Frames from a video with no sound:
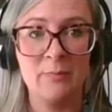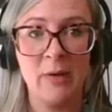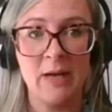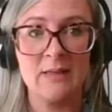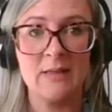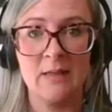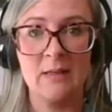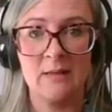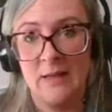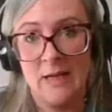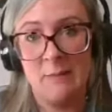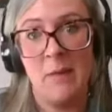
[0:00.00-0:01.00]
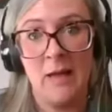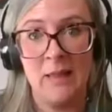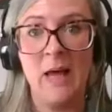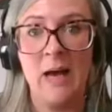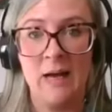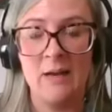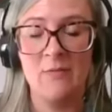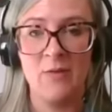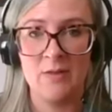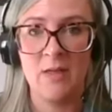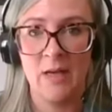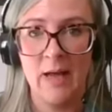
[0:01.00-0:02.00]
use practically in my life
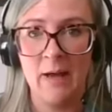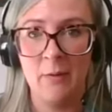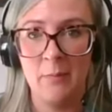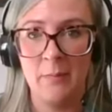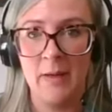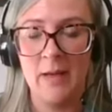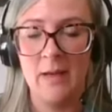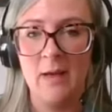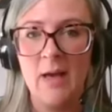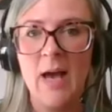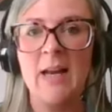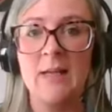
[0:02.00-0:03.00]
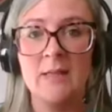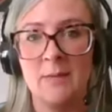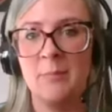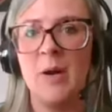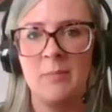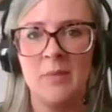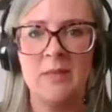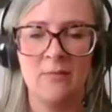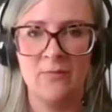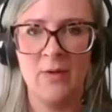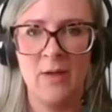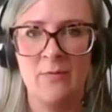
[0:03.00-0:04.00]
that's going to help me. And it's the premise
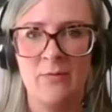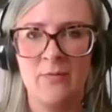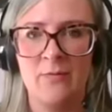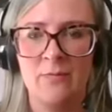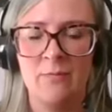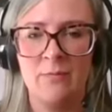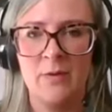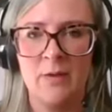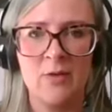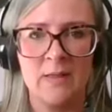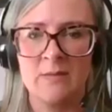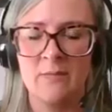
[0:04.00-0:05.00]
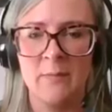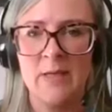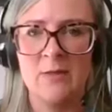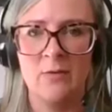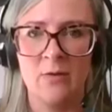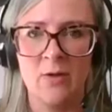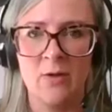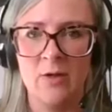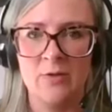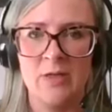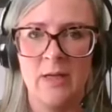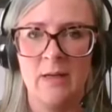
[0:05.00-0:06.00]
of the transformational
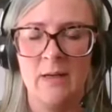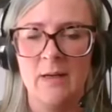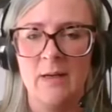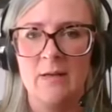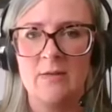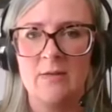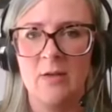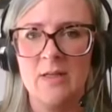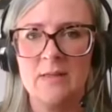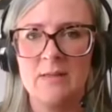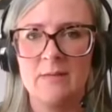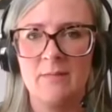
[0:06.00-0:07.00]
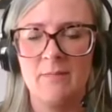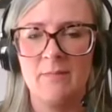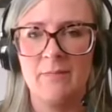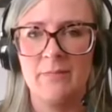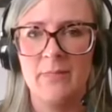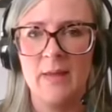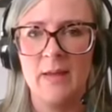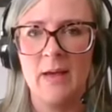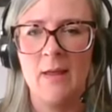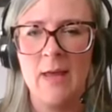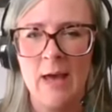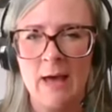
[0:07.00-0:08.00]
coaching. So it's,
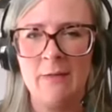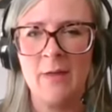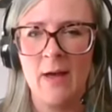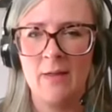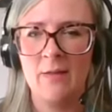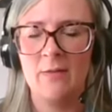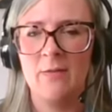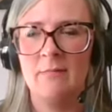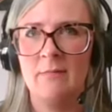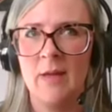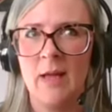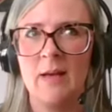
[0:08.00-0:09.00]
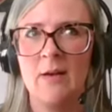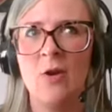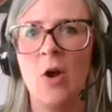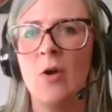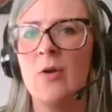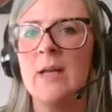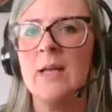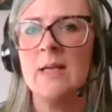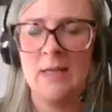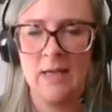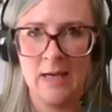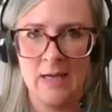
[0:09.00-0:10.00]
yeah, that not
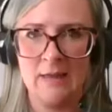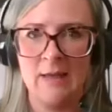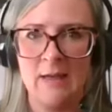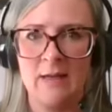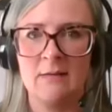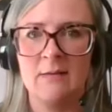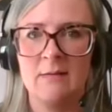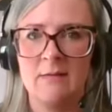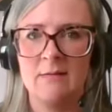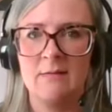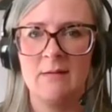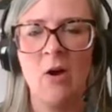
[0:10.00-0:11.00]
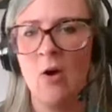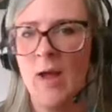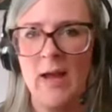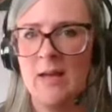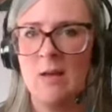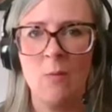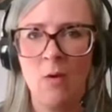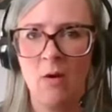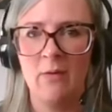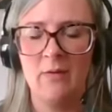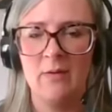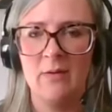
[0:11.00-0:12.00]
needing anything or
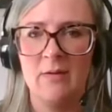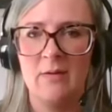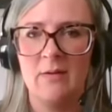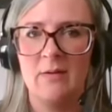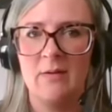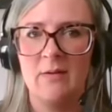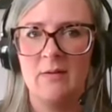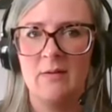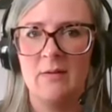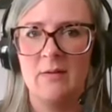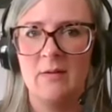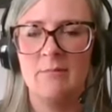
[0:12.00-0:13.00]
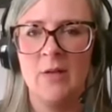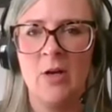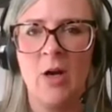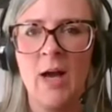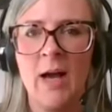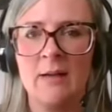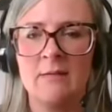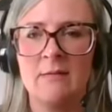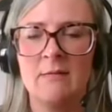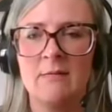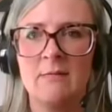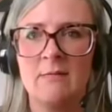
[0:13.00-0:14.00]
anyone.
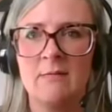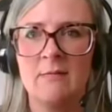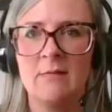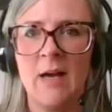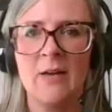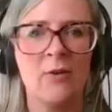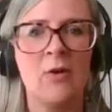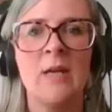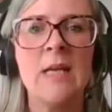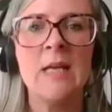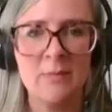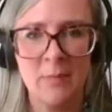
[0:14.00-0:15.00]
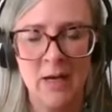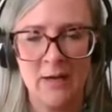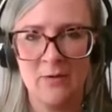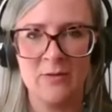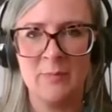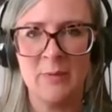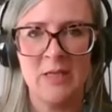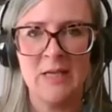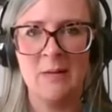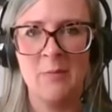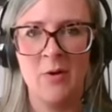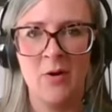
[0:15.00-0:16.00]
I don't need my husband
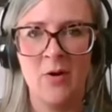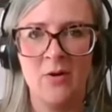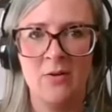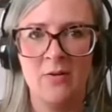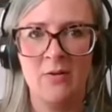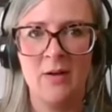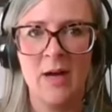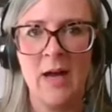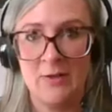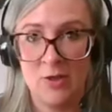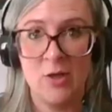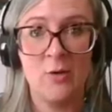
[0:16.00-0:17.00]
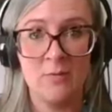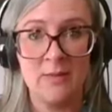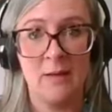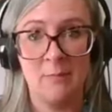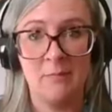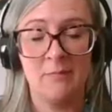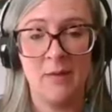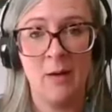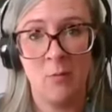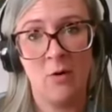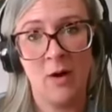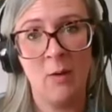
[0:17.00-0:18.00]
anymore. I choose him. I
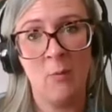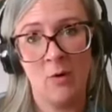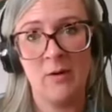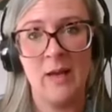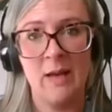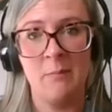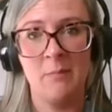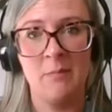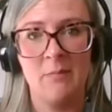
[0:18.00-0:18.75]
want him